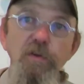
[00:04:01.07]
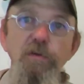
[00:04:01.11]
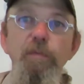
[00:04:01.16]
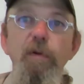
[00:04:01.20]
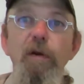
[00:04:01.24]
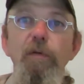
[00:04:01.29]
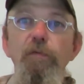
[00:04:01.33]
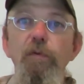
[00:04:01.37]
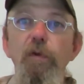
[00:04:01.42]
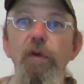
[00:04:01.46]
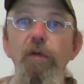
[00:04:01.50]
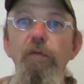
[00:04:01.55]
But
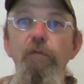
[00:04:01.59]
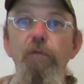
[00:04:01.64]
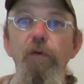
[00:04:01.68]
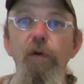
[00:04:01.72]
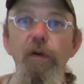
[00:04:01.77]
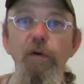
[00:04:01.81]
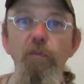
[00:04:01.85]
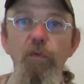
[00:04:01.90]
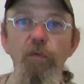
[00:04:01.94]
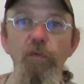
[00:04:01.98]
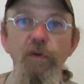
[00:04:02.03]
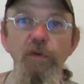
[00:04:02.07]
if you can
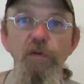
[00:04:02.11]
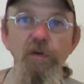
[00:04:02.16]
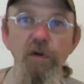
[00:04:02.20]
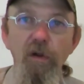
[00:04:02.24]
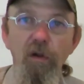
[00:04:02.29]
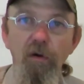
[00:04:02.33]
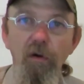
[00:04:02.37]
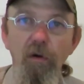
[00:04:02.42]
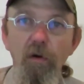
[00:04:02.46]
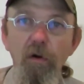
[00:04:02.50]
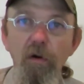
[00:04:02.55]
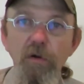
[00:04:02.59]
find one that's not
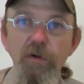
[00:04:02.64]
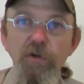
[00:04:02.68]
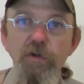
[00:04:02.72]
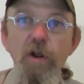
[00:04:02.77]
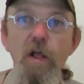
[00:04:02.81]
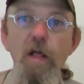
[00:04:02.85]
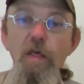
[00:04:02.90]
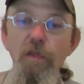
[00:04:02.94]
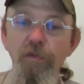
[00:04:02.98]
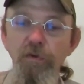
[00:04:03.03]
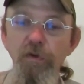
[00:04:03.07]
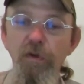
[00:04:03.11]
harsh,
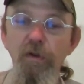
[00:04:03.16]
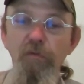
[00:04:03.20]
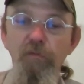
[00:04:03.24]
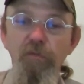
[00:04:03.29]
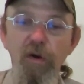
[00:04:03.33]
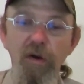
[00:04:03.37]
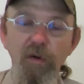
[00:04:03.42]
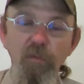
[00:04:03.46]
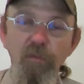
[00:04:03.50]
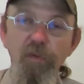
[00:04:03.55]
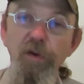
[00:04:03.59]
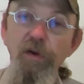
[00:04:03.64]
you can
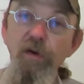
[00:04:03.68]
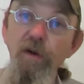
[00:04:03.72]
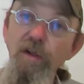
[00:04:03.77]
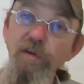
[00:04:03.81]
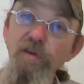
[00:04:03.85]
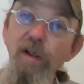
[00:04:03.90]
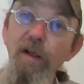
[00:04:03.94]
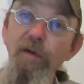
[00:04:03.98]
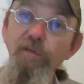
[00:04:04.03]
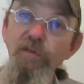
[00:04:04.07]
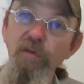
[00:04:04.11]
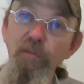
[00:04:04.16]
find one that does
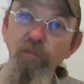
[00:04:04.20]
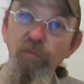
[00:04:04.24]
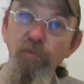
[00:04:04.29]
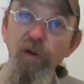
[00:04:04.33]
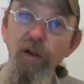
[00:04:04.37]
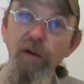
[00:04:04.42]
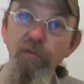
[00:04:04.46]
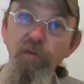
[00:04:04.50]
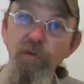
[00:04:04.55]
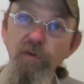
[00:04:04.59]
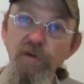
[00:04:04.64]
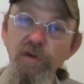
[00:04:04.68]
have some
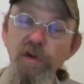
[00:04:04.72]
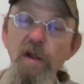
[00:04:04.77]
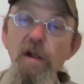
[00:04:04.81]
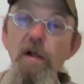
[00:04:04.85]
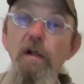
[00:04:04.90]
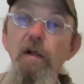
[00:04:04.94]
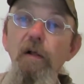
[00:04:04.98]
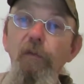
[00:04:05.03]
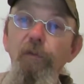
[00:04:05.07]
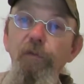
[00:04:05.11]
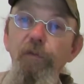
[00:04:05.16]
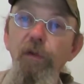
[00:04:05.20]
flavors
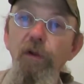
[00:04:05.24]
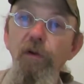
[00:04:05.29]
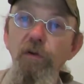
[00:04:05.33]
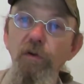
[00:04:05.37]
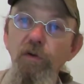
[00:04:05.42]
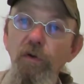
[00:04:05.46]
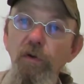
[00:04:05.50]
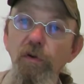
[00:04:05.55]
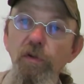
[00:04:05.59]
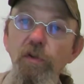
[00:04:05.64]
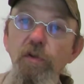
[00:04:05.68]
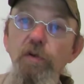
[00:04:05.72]
that you
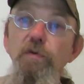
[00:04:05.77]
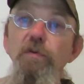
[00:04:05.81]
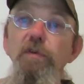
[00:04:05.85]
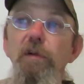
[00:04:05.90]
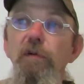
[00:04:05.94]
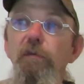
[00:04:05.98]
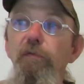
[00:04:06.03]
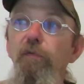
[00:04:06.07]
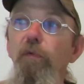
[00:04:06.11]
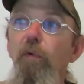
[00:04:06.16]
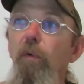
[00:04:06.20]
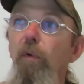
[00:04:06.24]
can use it
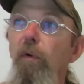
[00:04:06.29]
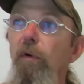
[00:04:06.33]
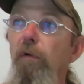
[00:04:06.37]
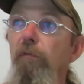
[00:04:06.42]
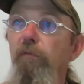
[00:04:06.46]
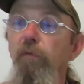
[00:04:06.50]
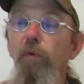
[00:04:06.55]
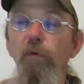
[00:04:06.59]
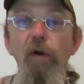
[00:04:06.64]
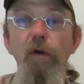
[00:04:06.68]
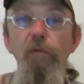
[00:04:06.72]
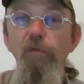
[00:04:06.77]

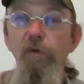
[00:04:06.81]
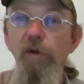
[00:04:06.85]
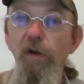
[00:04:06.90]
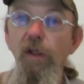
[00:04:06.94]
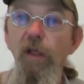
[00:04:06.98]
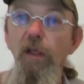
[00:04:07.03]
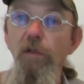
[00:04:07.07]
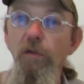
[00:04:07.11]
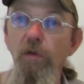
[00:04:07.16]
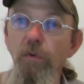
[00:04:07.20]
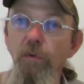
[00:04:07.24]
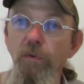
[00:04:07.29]
for everyday
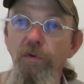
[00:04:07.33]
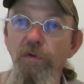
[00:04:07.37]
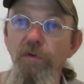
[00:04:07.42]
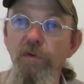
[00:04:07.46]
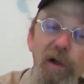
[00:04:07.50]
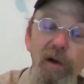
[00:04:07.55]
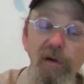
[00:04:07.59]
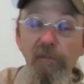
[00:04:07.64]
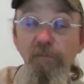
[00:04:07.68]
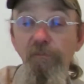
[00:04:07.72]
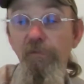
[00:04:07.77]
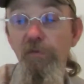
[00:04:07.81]
use.
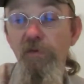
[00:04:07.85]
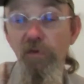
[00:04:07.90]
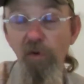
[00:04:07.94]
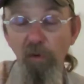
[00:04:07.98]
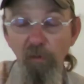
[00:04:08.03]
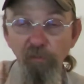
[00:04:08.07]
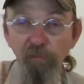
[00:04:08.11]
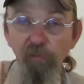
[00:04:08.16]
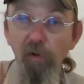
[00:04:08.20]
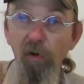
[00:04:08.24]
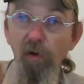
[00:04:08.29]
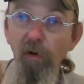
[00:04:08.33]
But so
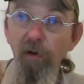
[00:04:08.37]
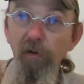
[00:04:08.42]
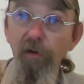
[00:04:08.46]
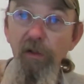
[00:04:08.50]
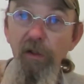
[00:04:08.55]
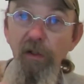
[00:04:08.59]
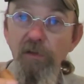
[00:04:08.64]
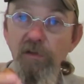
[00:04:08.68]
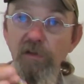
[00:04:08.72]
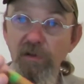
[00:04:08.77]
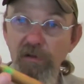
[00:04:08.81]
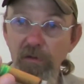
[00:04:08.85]
far,
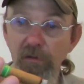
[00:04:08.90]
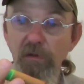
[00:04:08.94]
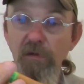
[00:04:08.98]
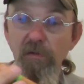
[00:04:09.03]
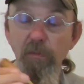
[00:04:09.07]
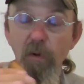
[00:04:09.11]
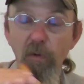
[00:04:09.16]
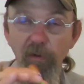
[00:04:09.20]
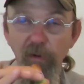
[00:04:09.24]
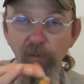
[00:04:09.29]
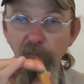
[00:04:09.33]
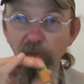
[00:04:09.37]
it's
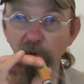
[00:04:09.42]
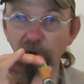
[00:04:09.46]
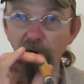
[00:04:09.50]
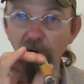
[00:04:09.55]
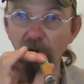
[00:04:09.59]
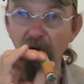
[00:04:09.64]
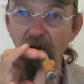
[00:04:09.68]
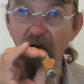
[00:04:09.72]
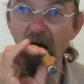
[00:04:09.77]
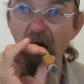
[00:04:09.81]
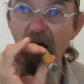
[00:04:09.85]
smoking pretty good.